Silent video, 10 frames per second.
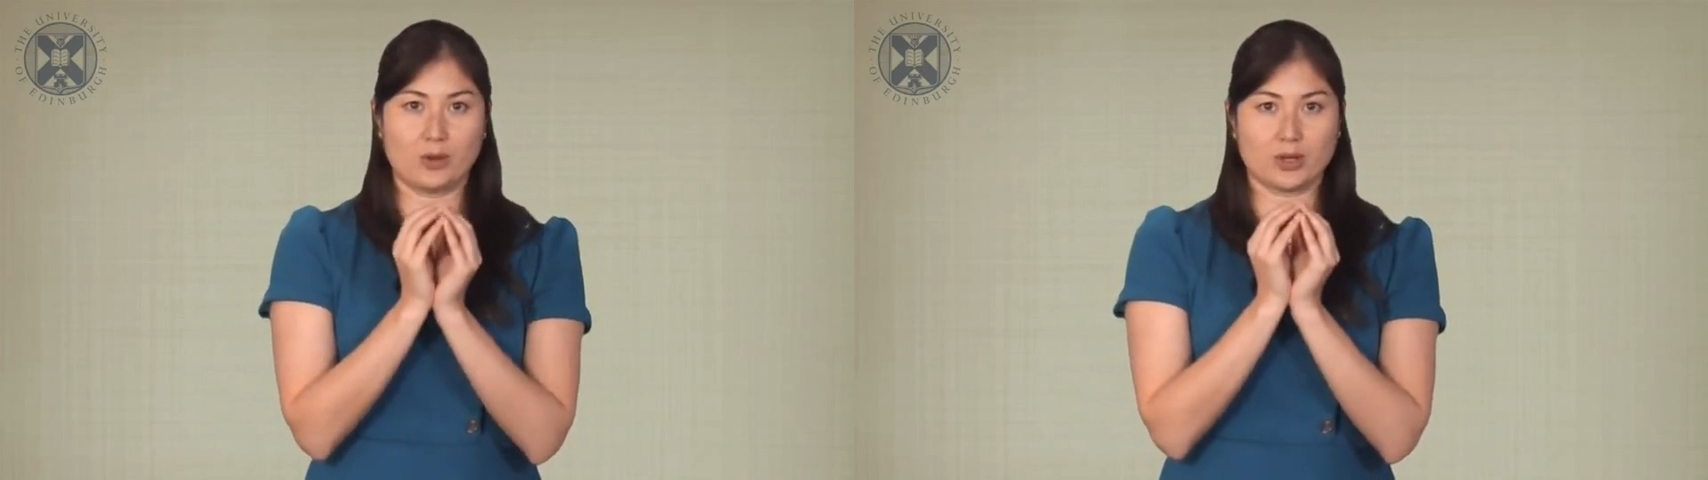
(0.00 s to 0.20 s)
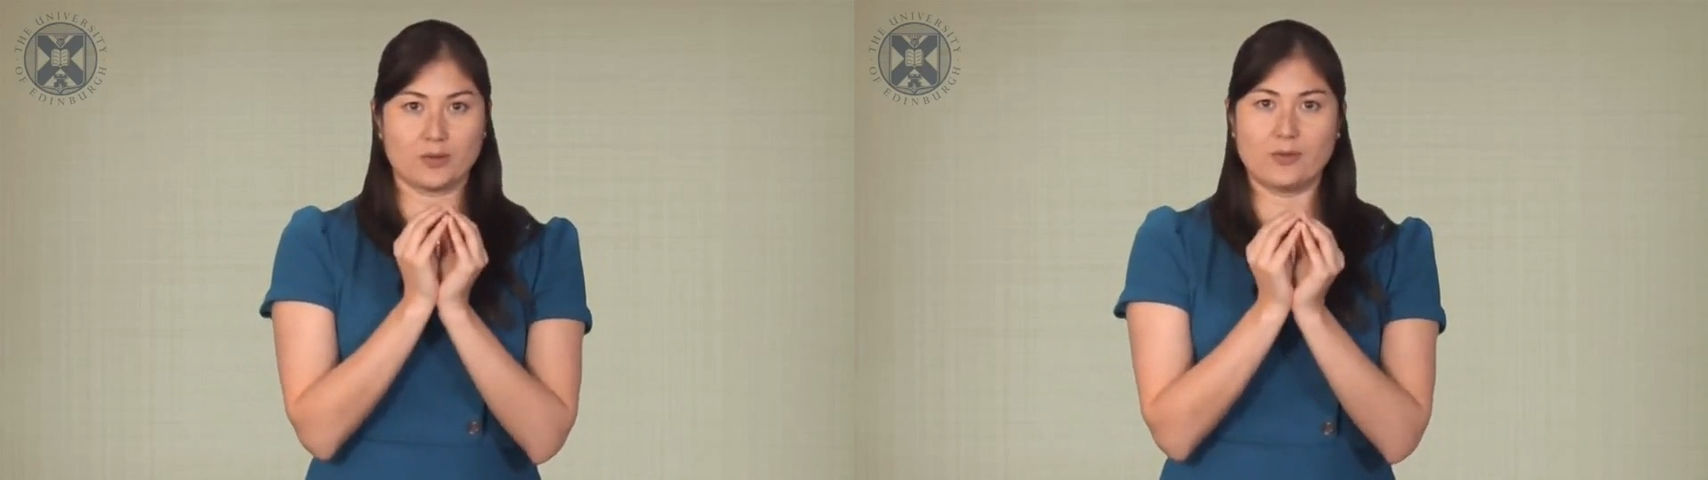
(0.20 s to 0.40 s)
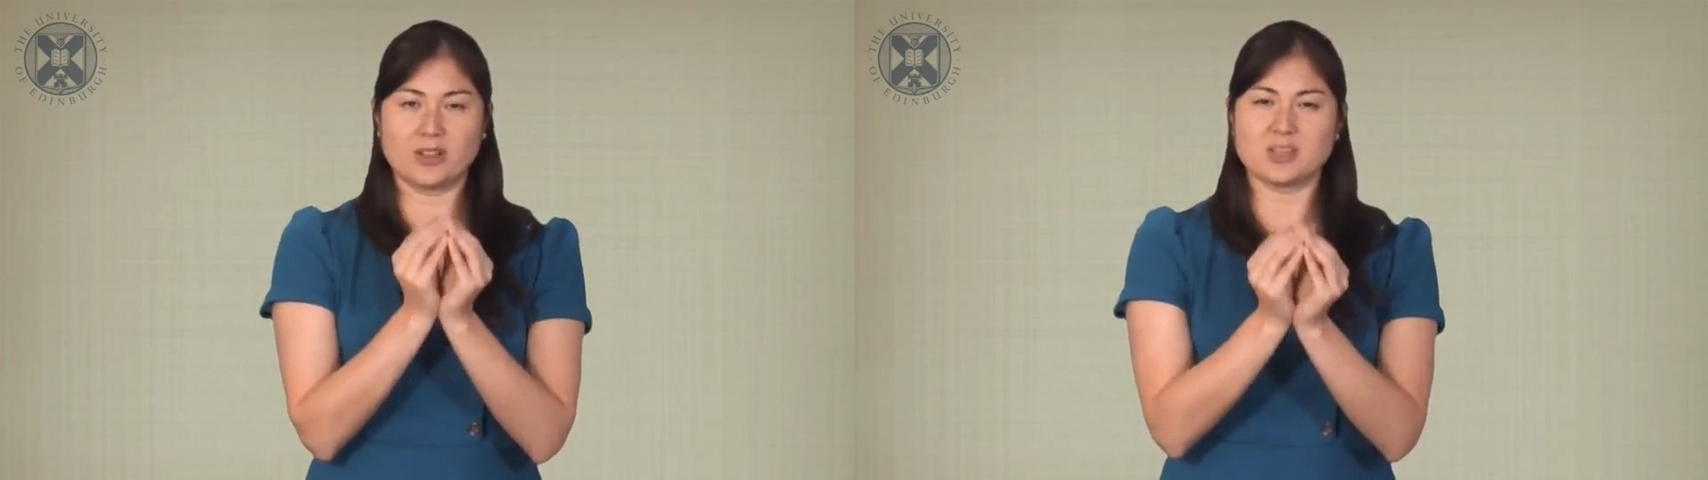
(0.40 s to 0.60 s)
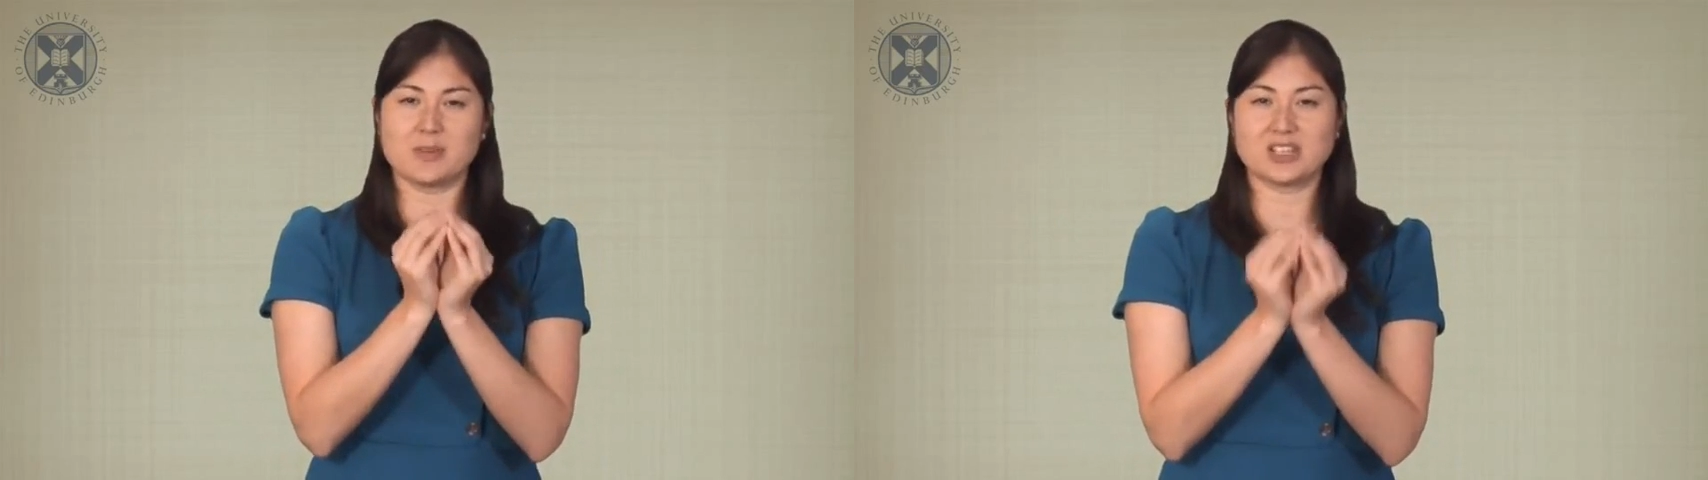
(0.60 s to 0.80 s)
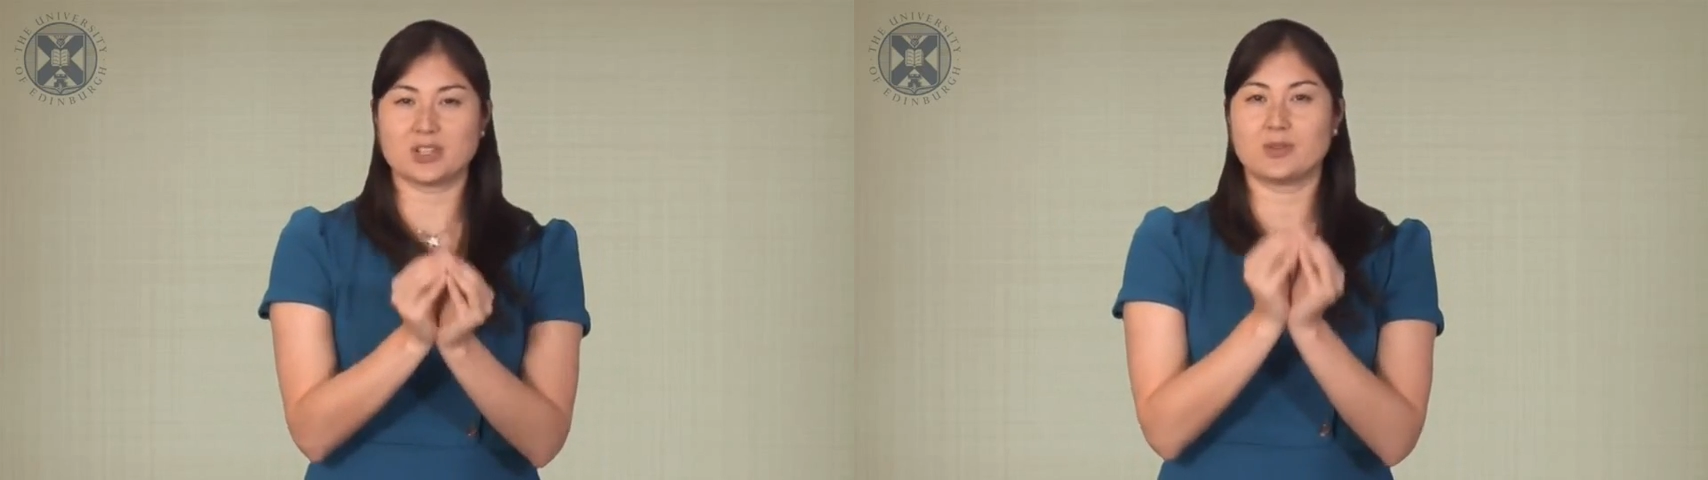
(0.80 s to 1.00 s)
what the
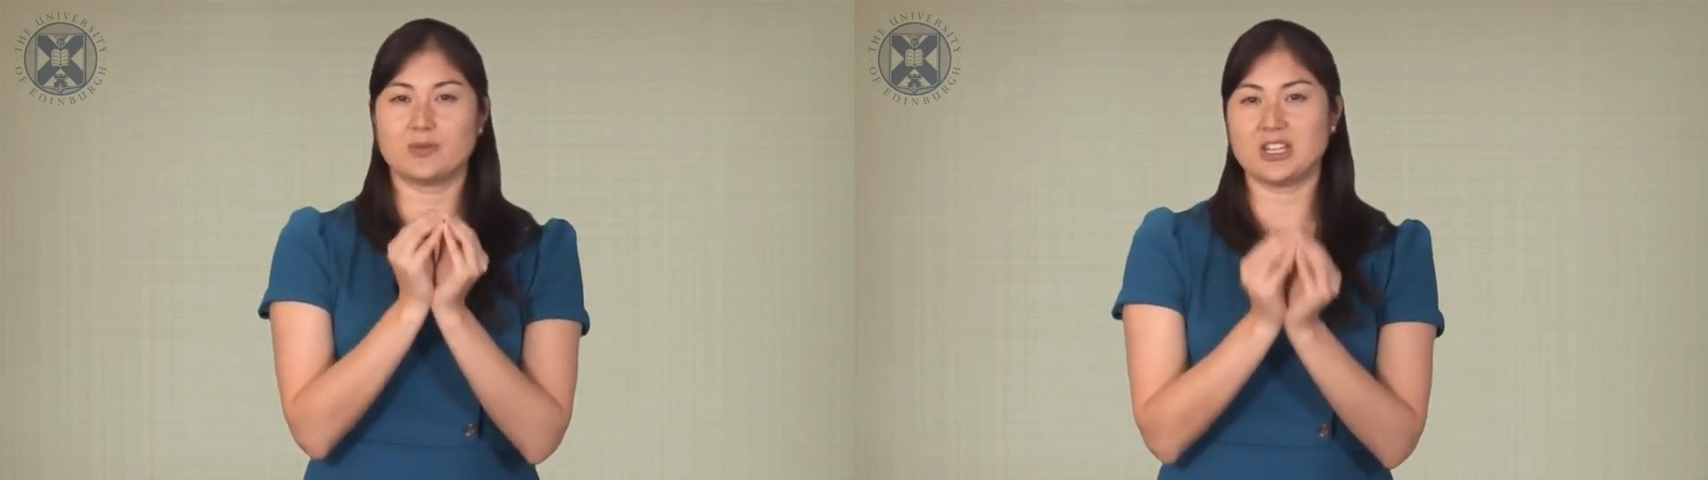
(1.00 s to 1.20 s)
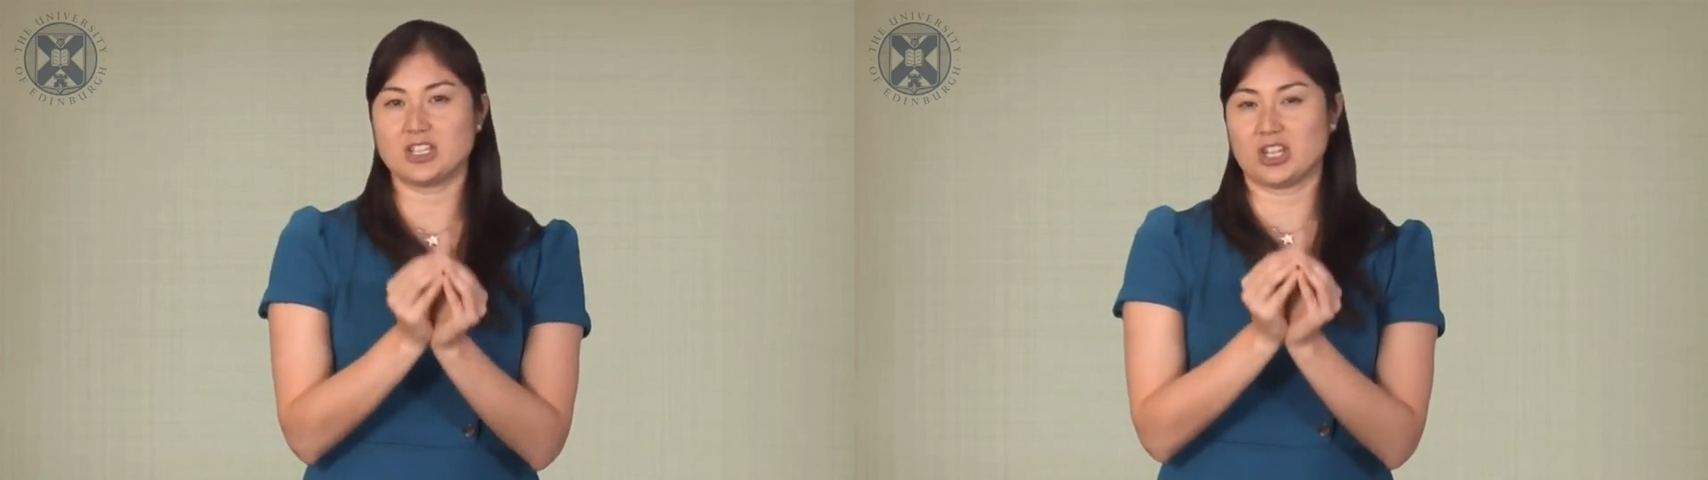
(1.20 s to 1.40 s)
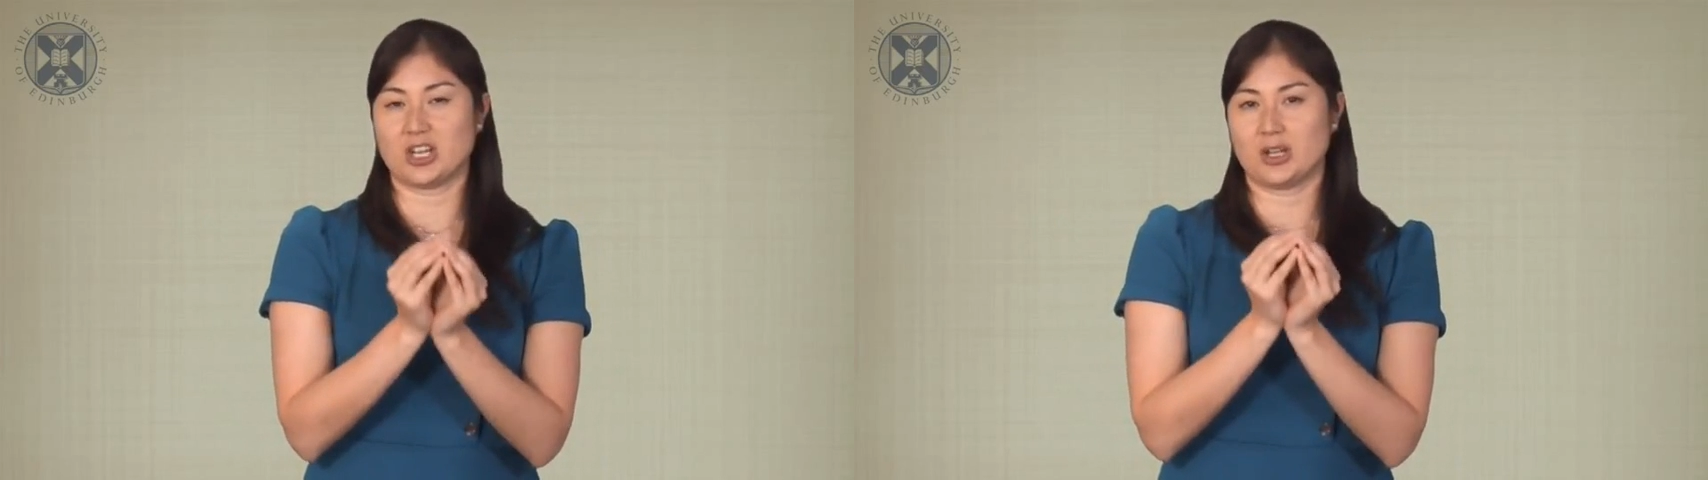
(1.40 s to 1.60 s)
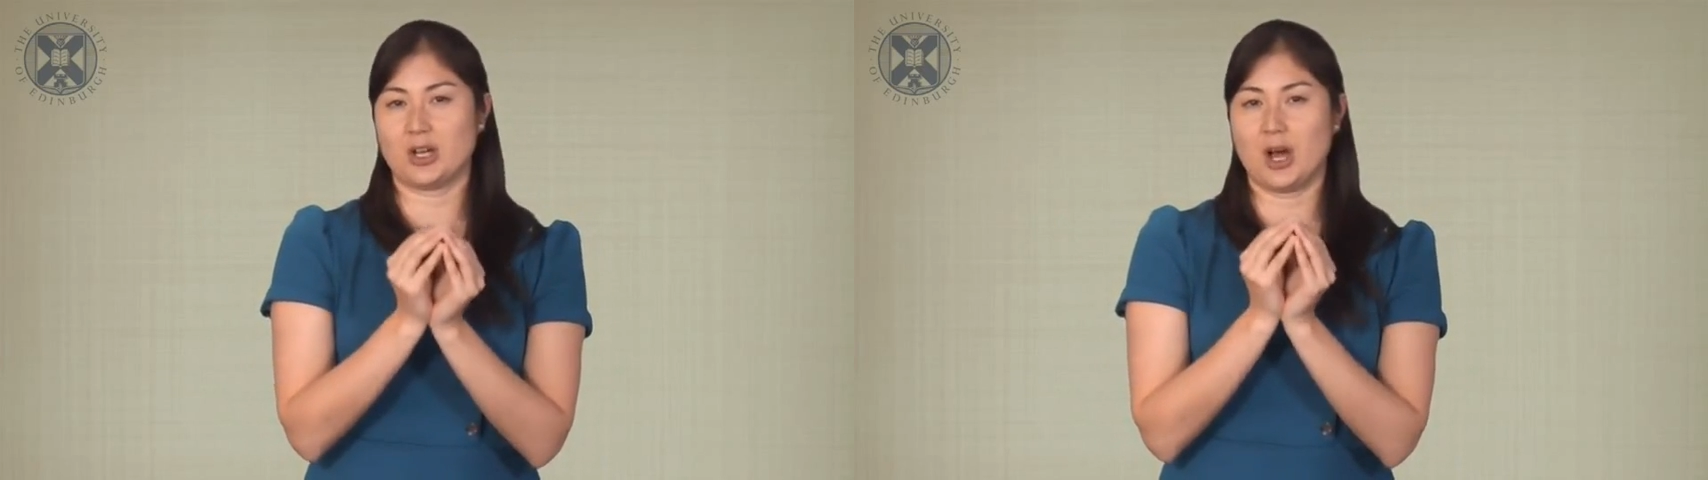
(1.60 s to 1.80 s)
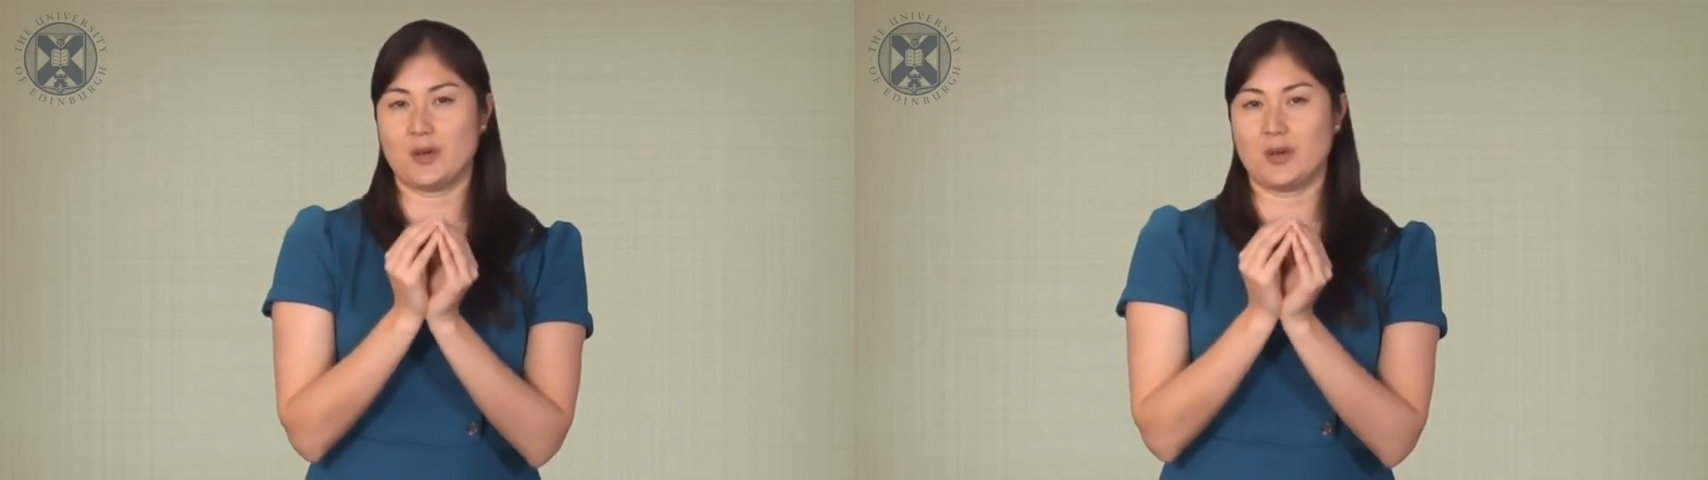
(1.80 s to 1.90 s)
fundamental feature